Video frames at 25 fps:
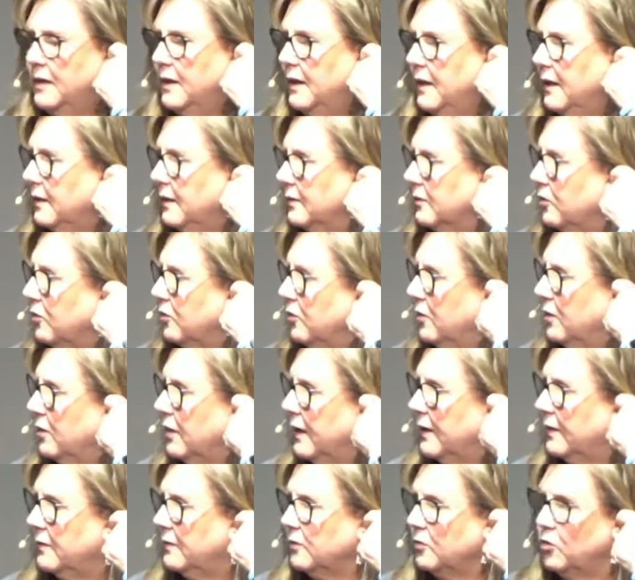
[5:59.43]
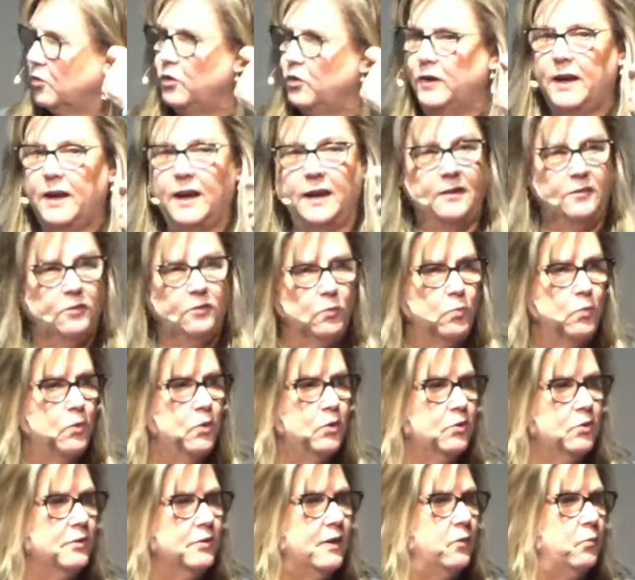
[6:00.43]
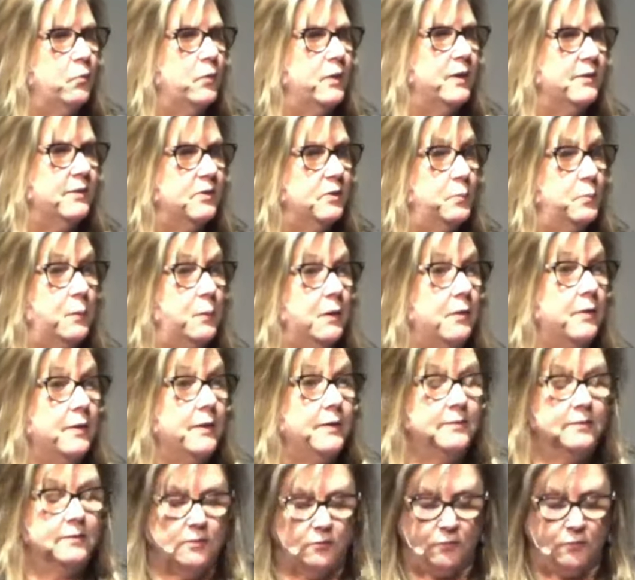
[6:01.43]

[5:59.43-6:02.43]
and creating the world that we experience